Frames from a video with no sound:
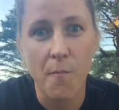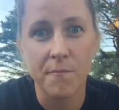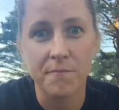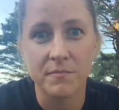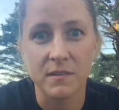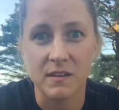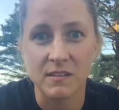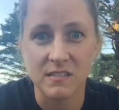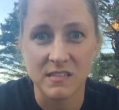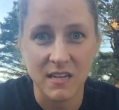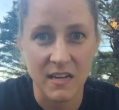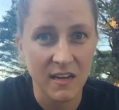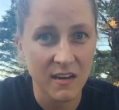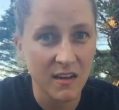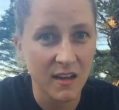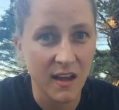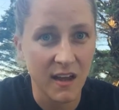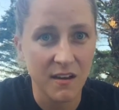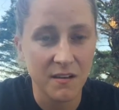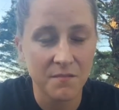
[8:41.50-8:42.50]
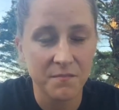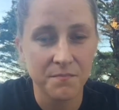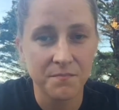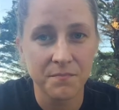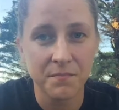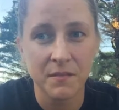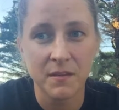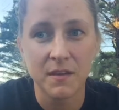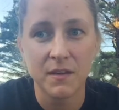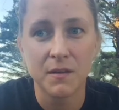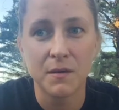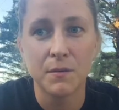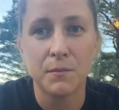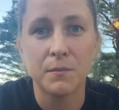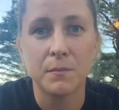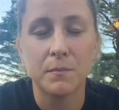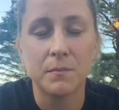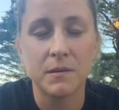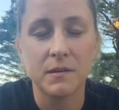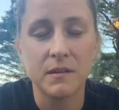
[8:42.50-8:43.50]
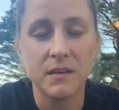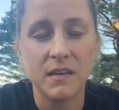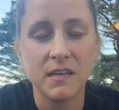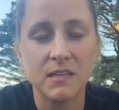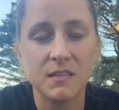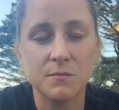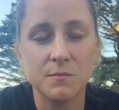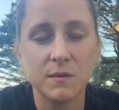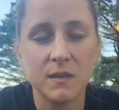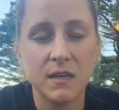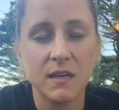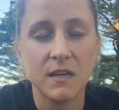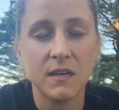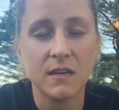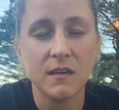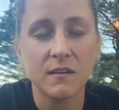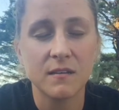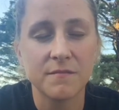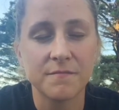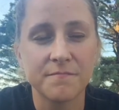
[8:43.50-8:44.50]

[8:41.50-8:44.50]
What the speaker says: I'll say it again, please be